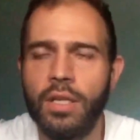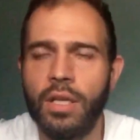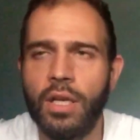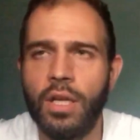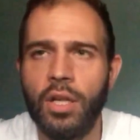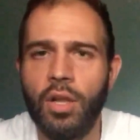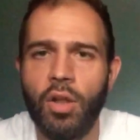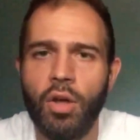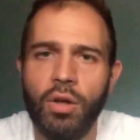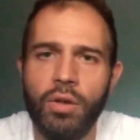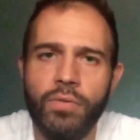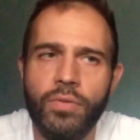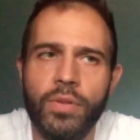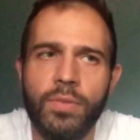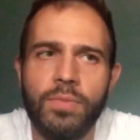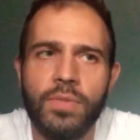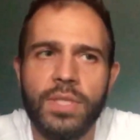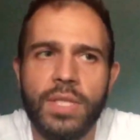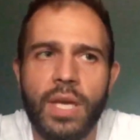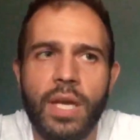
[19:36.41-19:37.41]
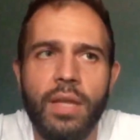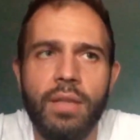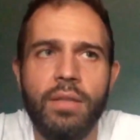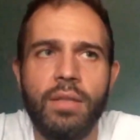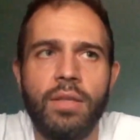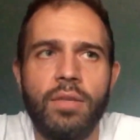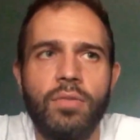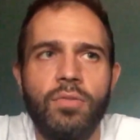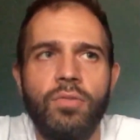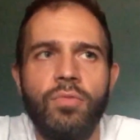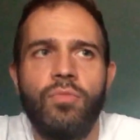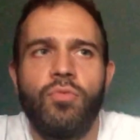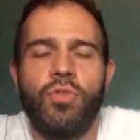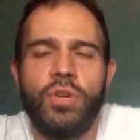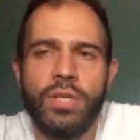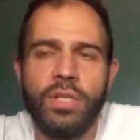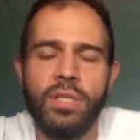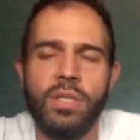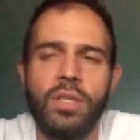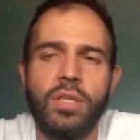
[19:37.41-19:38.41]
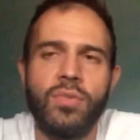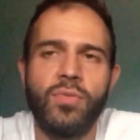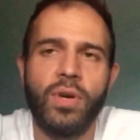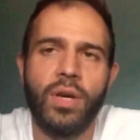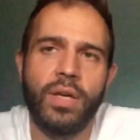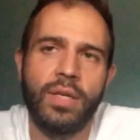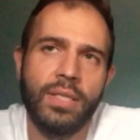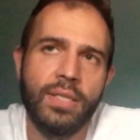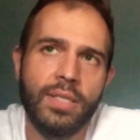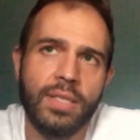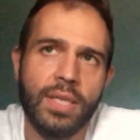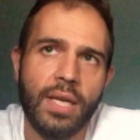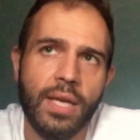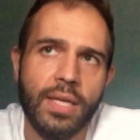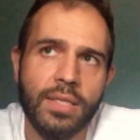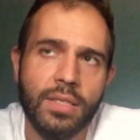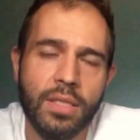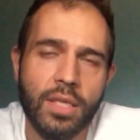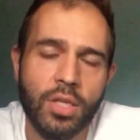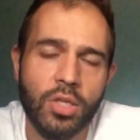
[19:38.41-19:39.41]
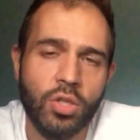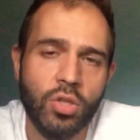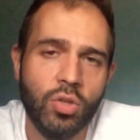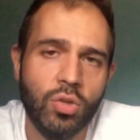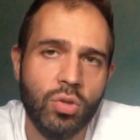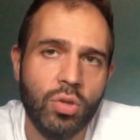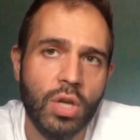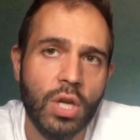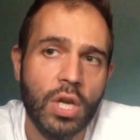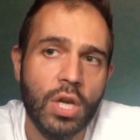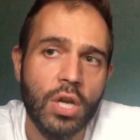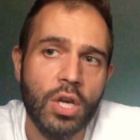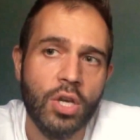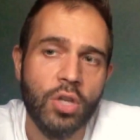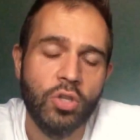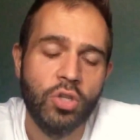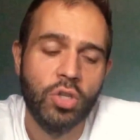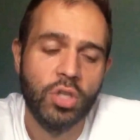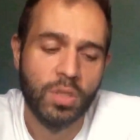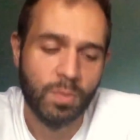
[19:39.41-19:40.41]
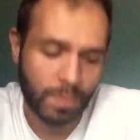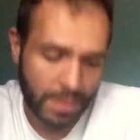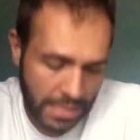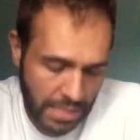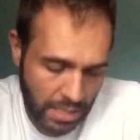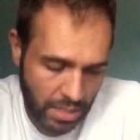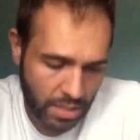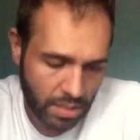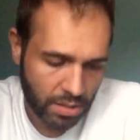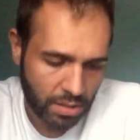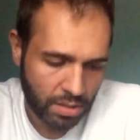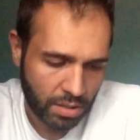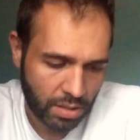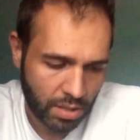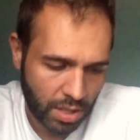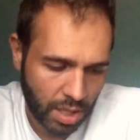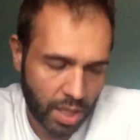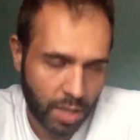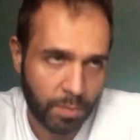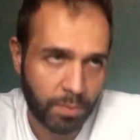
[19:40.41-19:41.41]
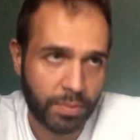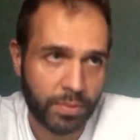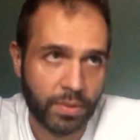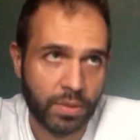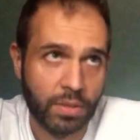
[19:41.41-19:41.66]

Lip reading: a lot of them say that recent advice says that to speed up